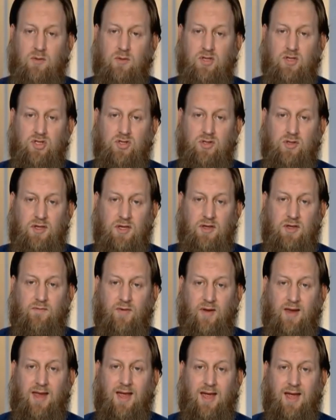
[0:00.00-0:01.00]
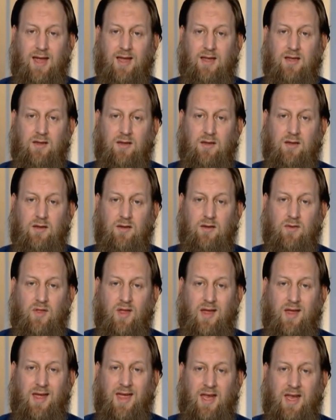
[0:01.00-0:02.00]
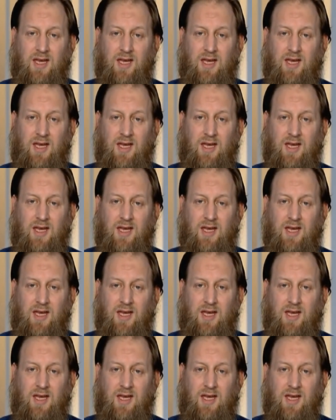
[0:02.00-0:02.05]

We shouldn't forget the